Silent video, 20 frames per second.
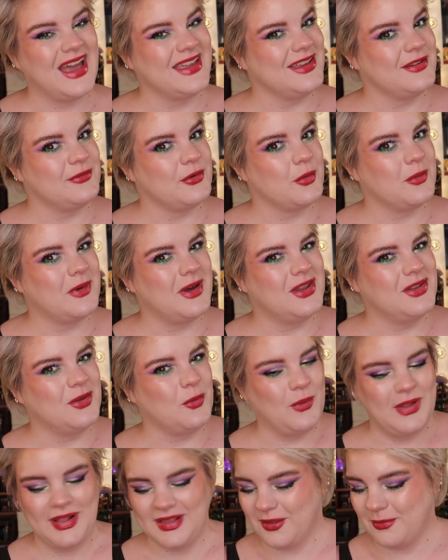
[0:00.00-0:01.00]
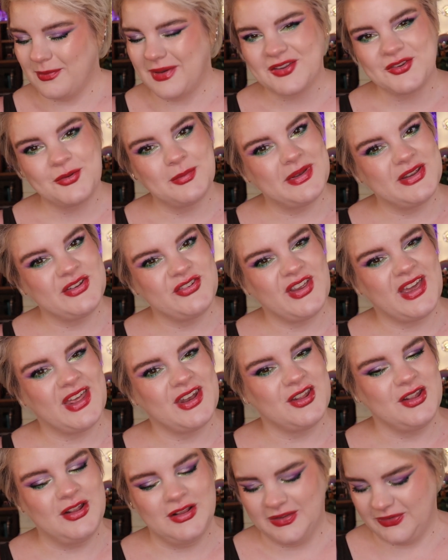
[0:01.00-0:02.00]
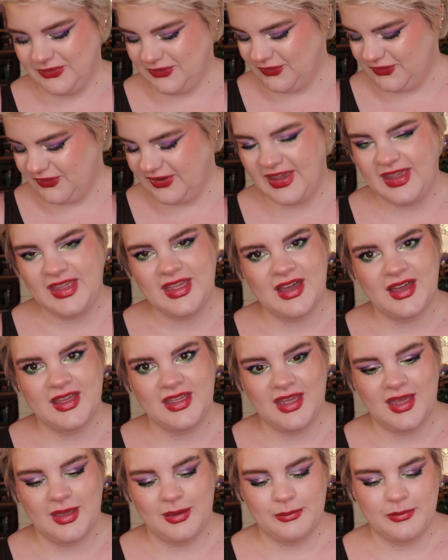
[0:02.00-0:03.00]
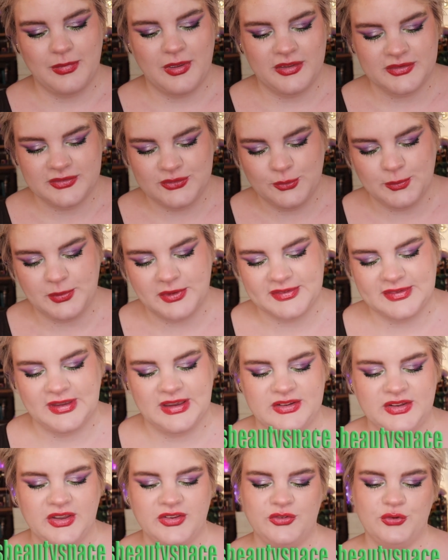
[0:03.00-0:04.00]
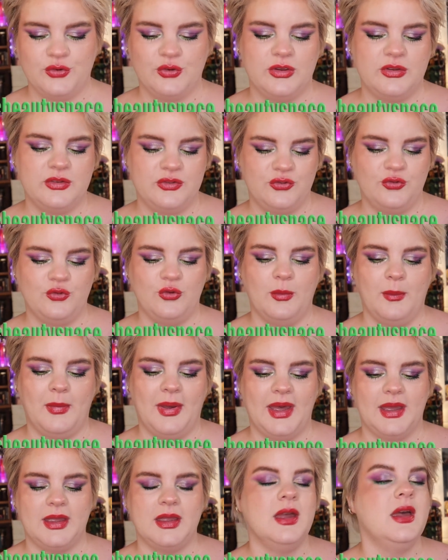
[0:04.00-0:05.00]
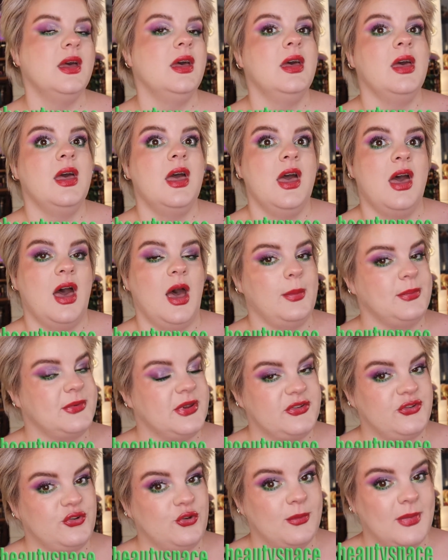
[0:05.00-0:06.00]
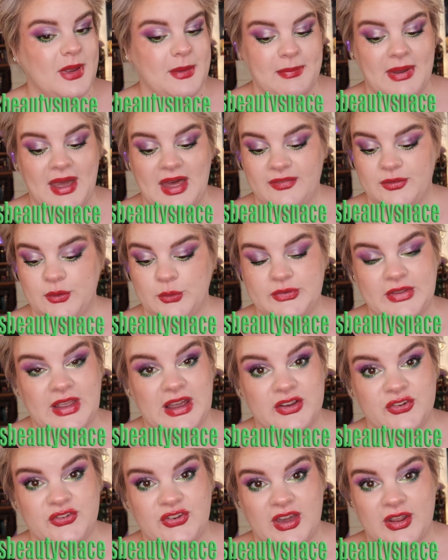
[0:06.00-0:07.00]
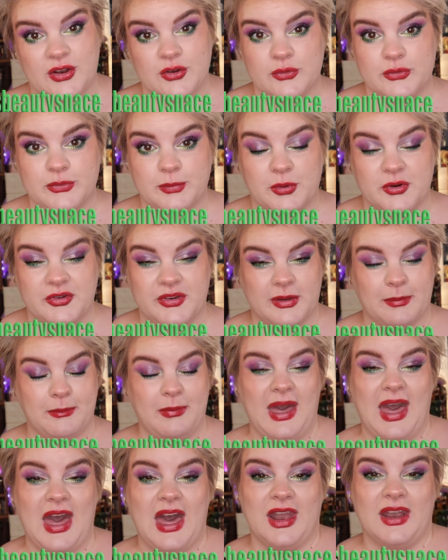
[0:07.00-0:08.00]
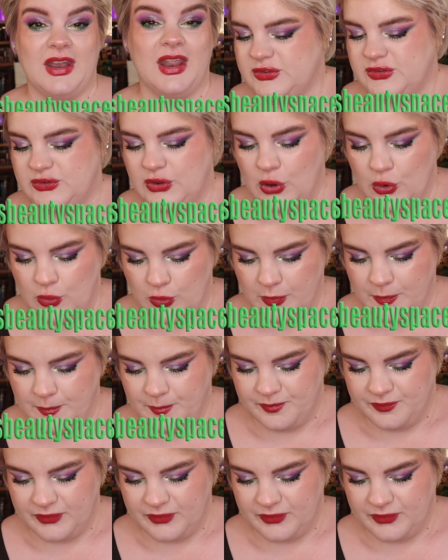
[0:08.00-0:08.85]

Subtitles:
Hi everyone, welcome back to my channel. Today I am super excited to do my update to my Pandos eyeshadows project pan. So